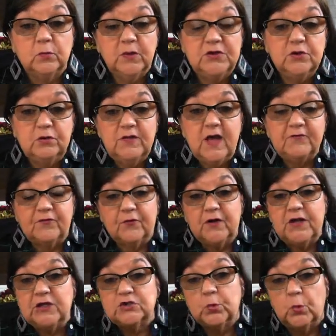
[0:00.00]
We do that for
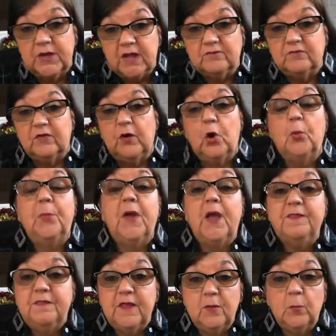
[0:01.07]
each envelope,
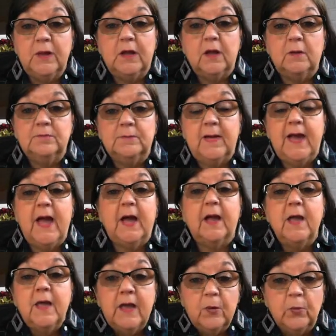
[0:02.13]
and then we come
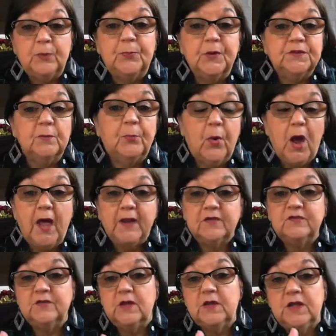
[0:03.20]
back and we put the
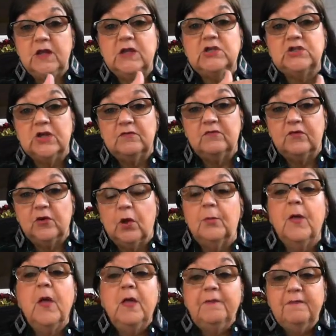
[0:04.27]
products in each
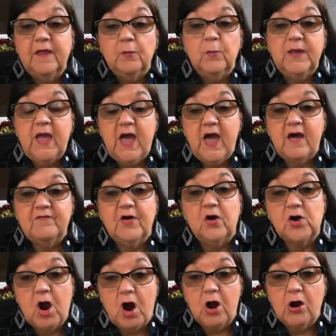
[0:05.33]
envelope. Then we have
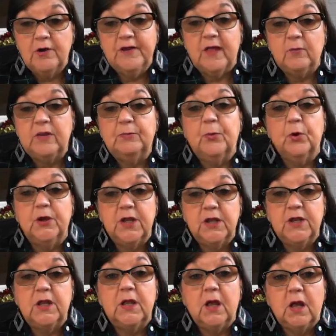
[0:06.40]
a card that we put
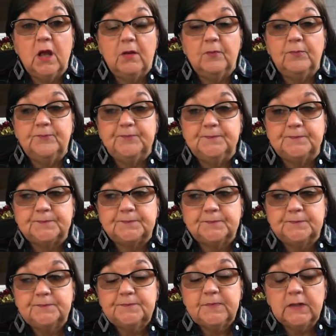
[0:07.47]
in
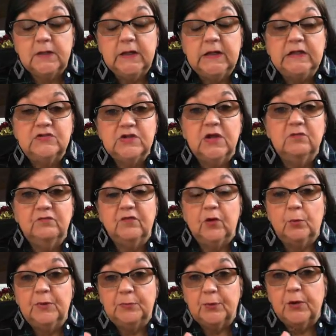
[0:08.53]
each
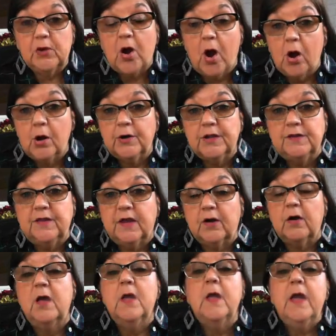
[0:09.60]
envelope. We put a card in
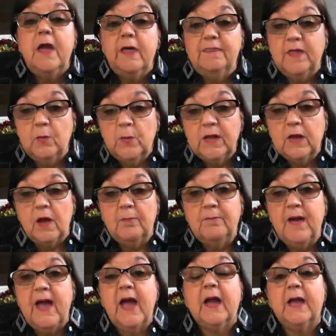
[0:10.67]
there, and then we
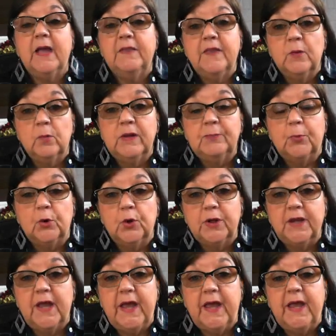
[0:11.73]
come back and then we
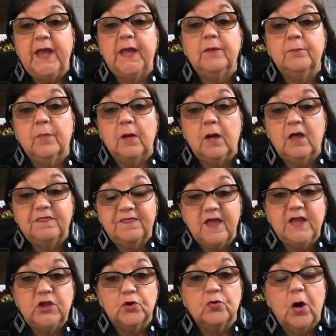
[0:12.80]
put a
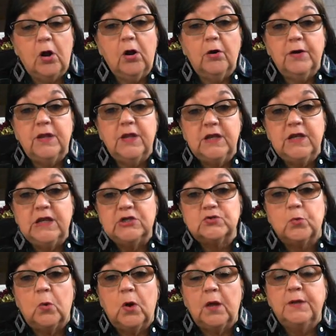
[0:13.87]
thank you card in
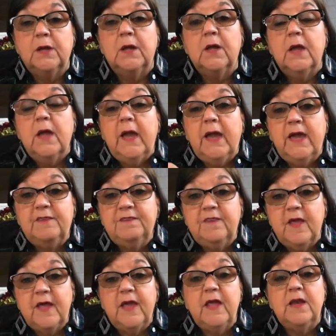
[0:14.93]
each one. And
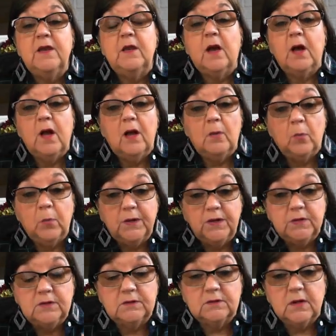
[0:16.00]
then
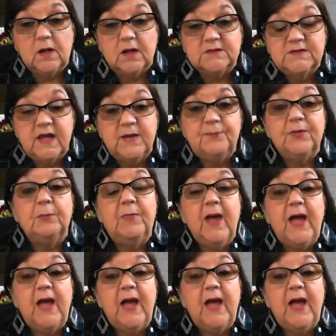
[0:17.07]
we tape the